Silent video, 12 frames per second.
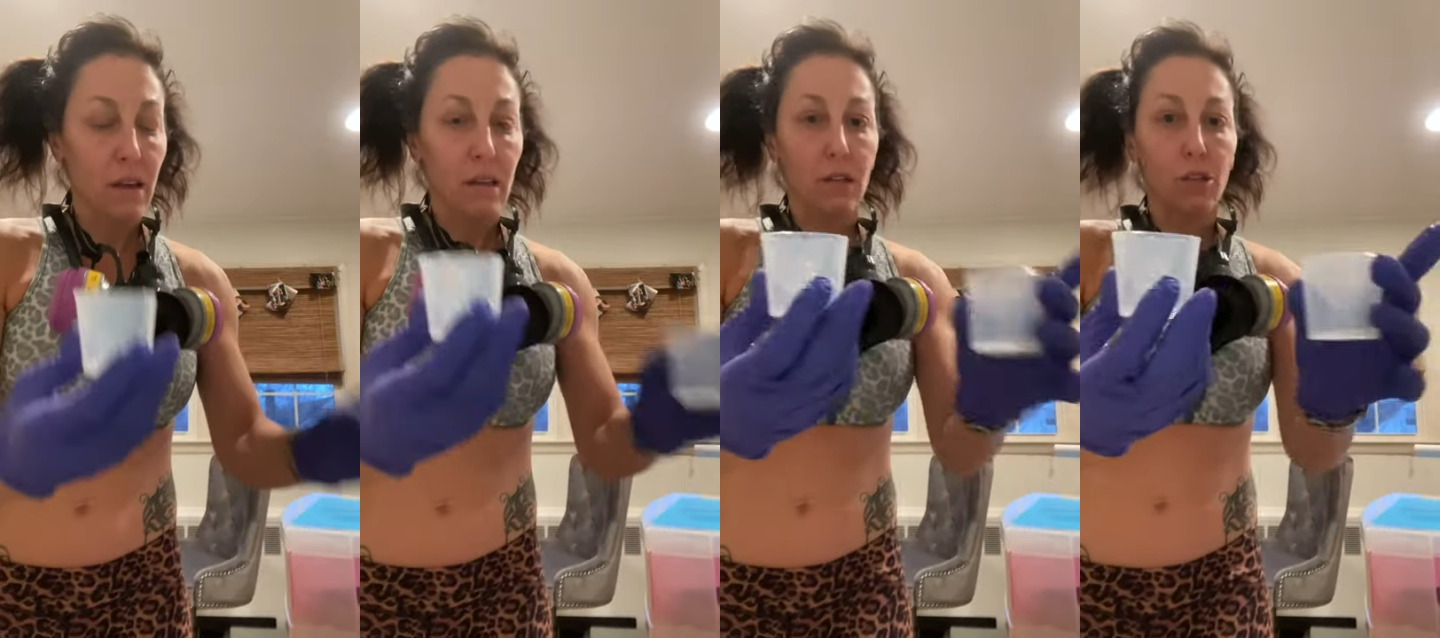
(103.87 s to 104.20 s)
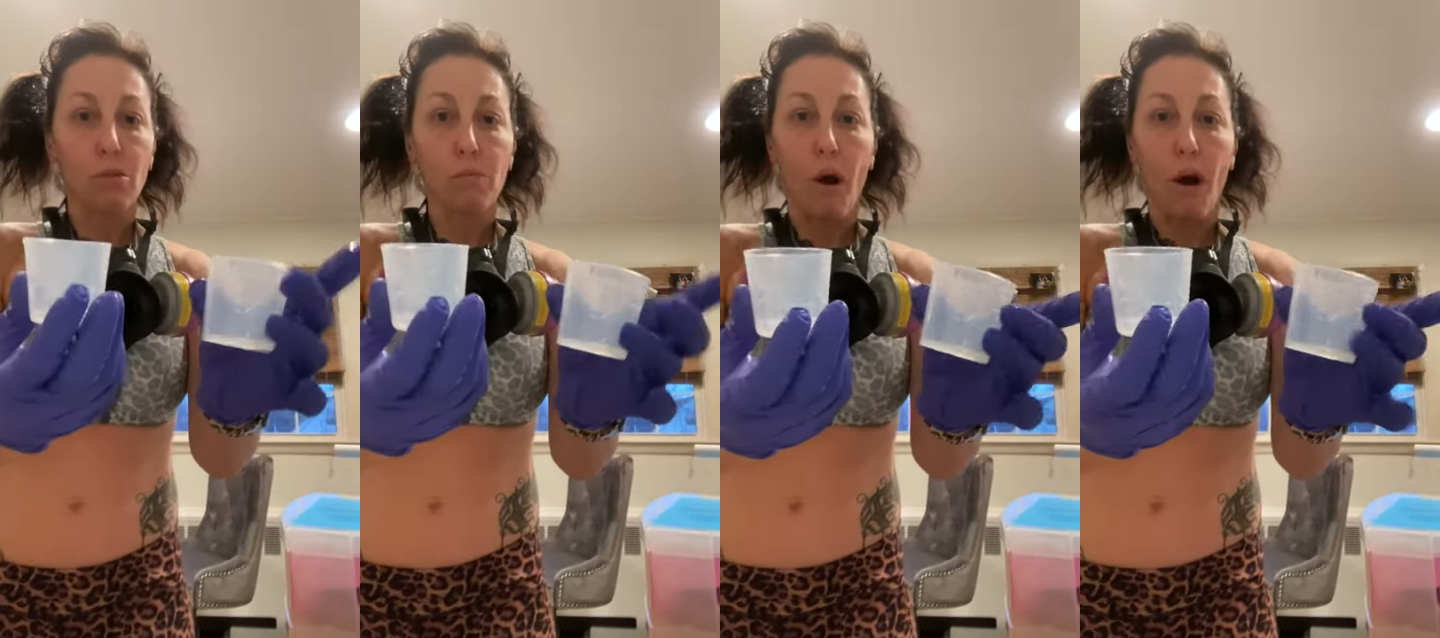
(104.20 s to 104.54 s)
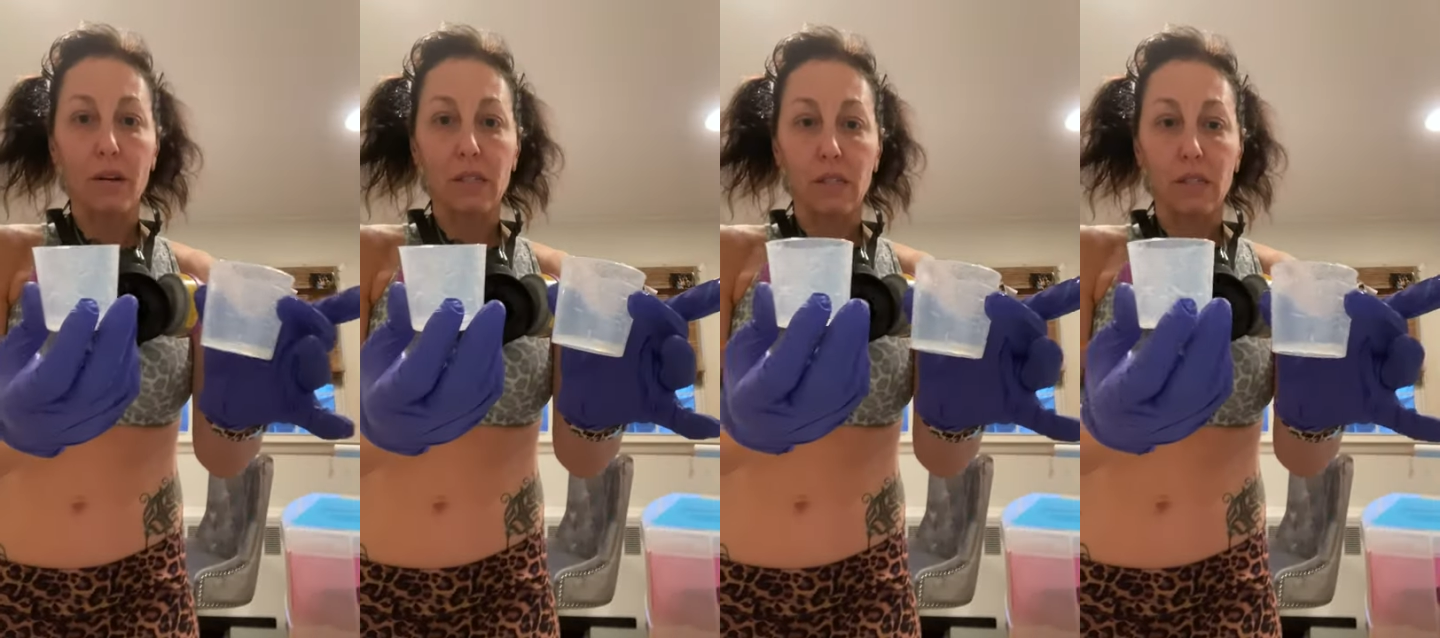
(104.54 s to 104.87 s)
the two
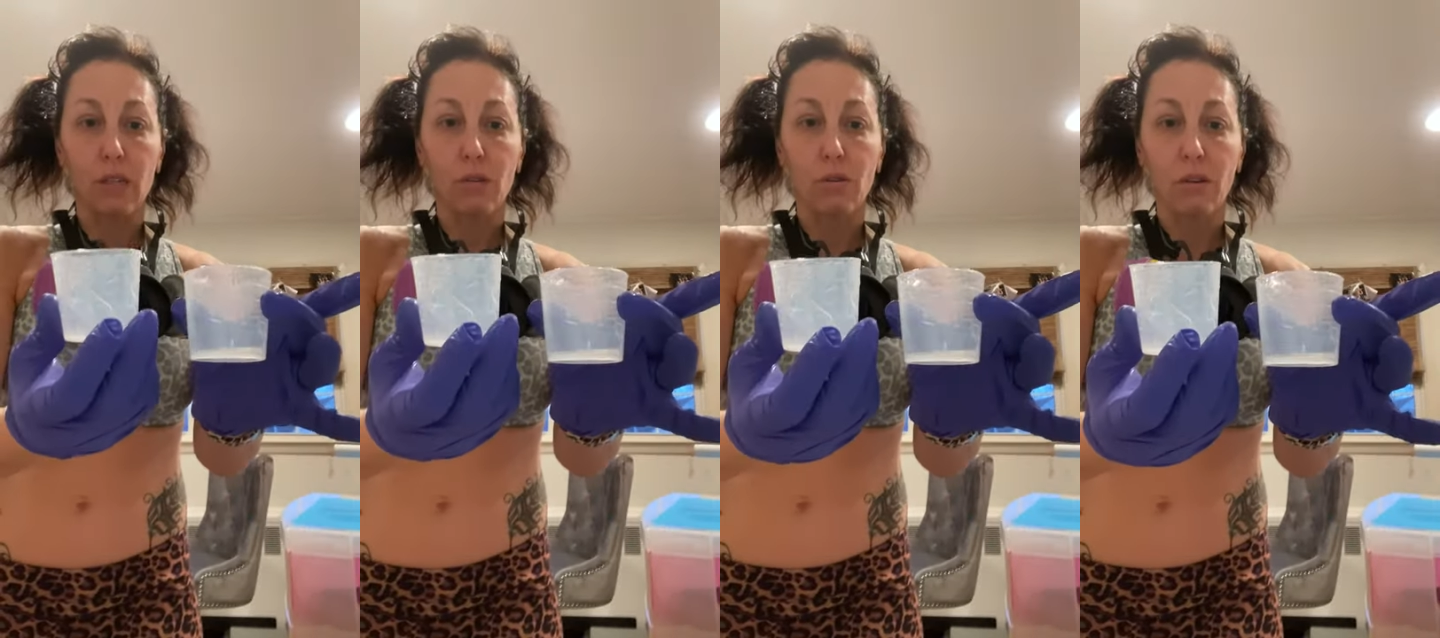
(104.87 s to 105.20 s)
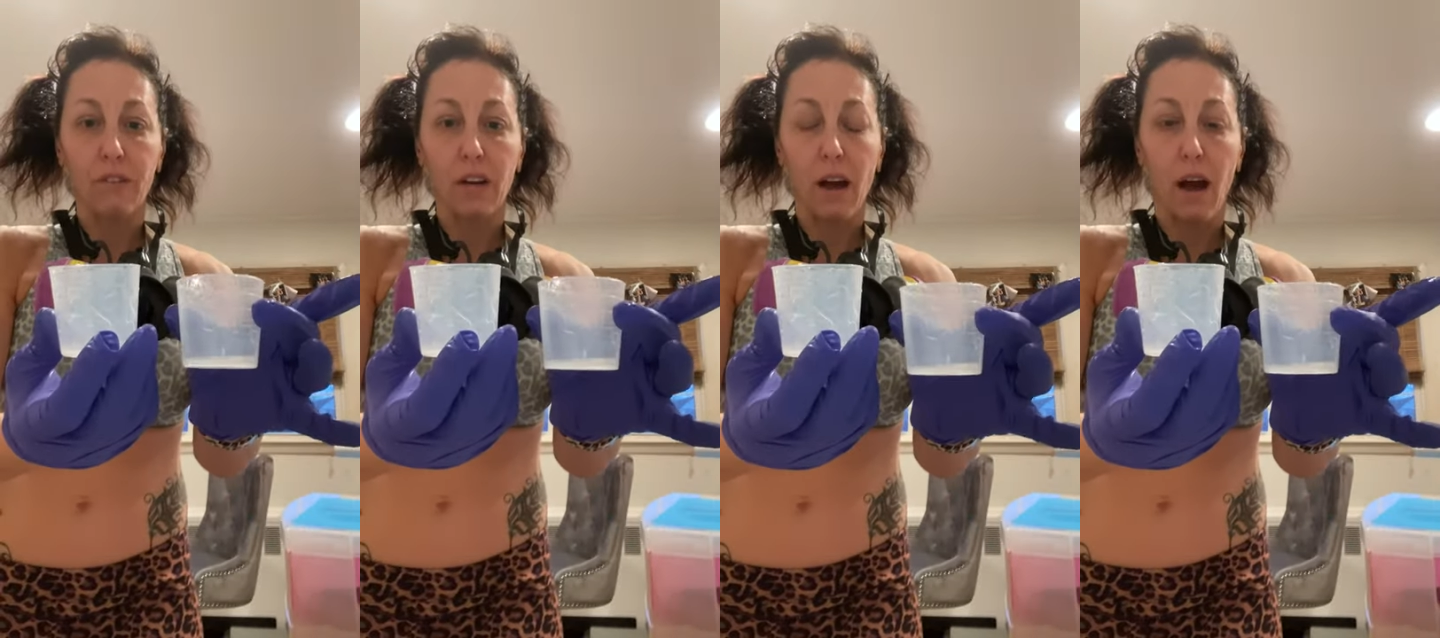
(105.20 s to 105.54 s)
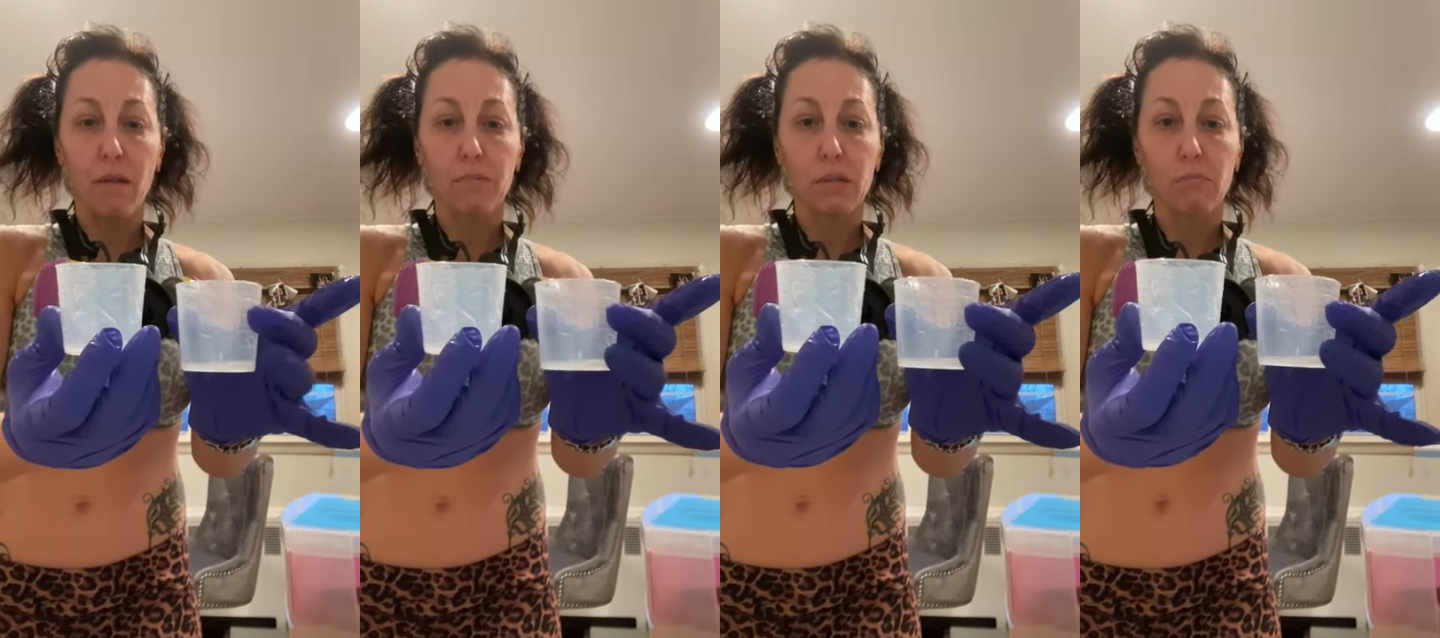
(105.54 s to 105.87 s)
parts into two different cups.